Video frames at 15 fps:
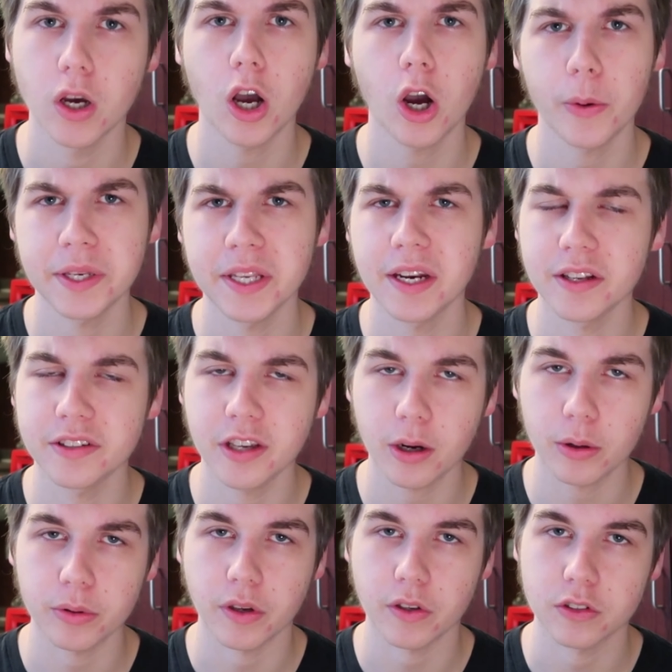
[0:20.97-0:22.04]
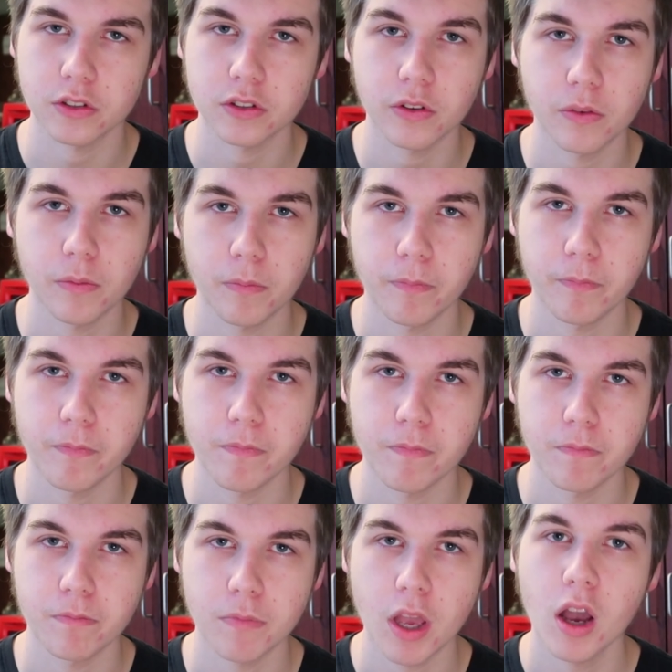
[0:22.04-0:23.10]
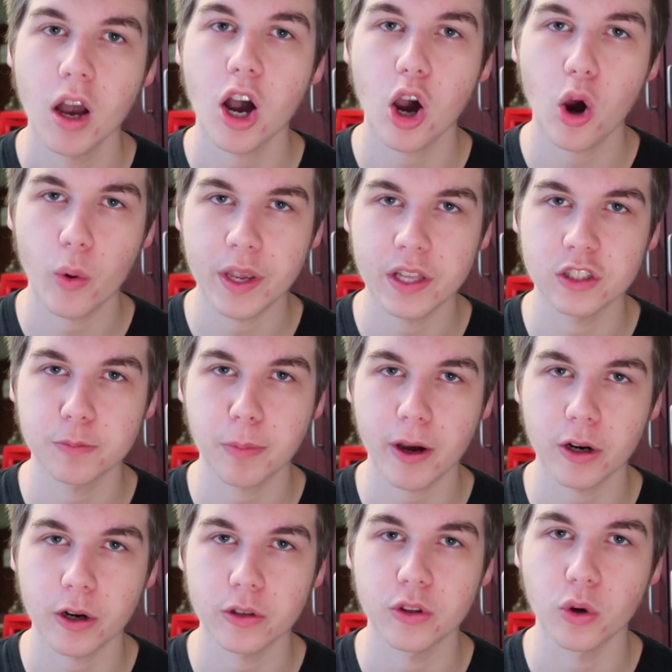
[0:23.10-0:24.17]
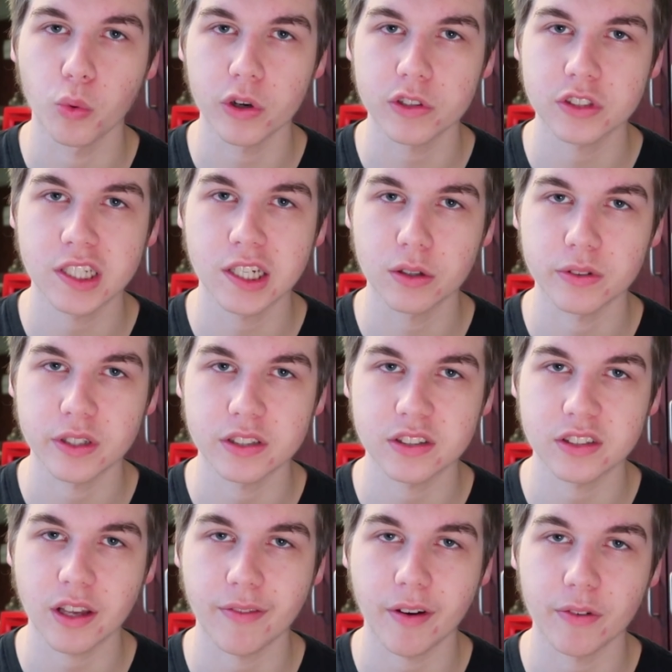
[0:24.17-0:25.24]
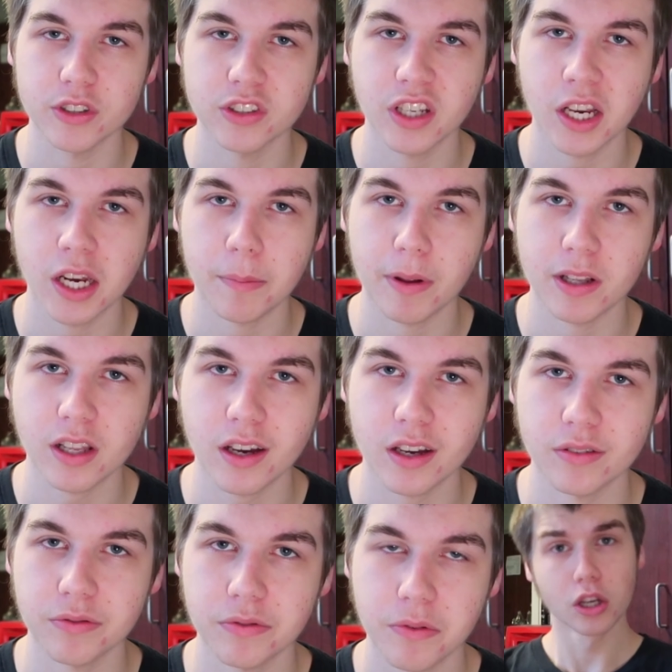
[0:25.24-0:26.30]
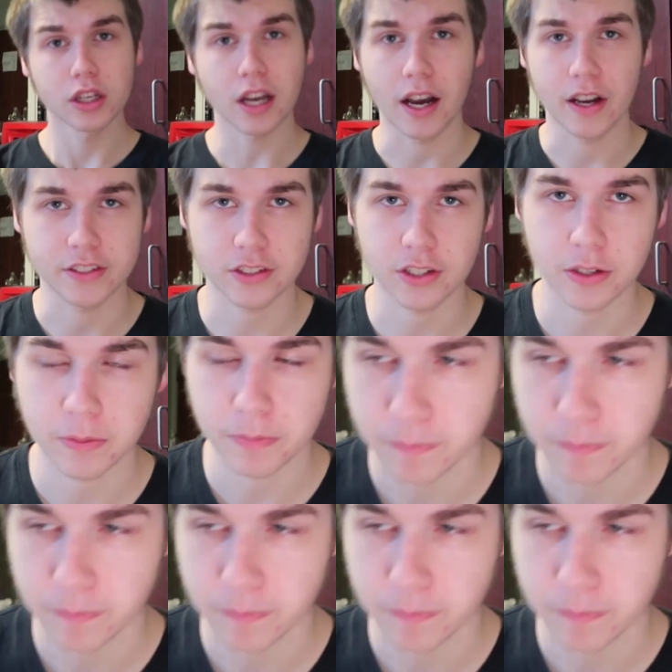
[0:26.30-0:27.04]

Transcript: Oh, he did a tier list. Oh, he inspired the worst tier lists I've ever seen in my life. Guys,